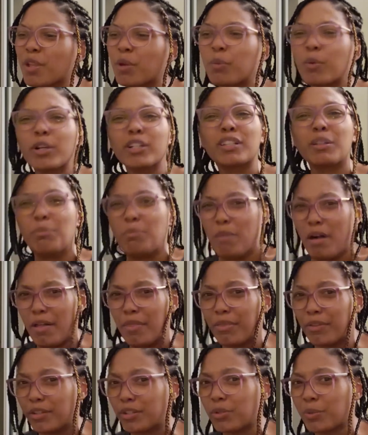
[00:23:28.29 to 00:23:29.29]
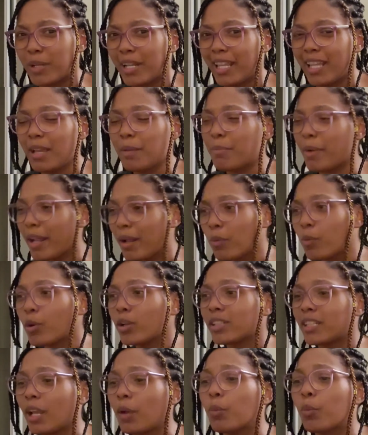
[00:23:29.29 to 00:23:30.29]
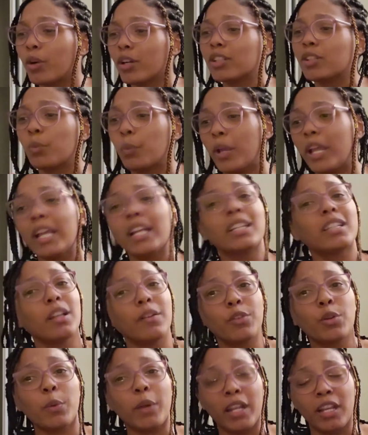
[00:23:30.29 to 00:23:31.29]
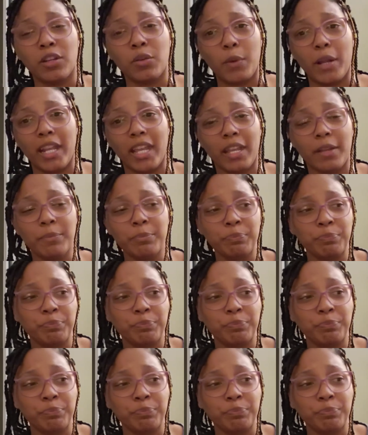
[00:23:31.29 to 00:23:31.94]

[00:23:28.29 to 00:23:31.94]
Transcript: worst months really, but we'll say worst weeks of 2020